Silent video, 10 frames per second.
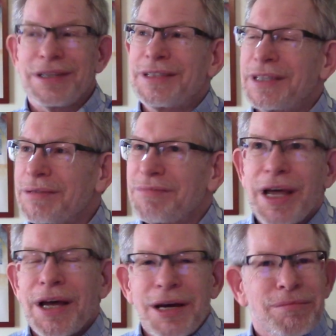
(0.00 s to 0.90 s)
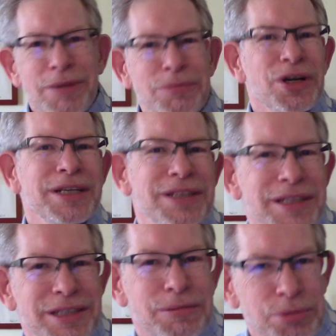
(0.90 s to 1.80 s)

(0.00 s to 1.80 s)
He said, memorization,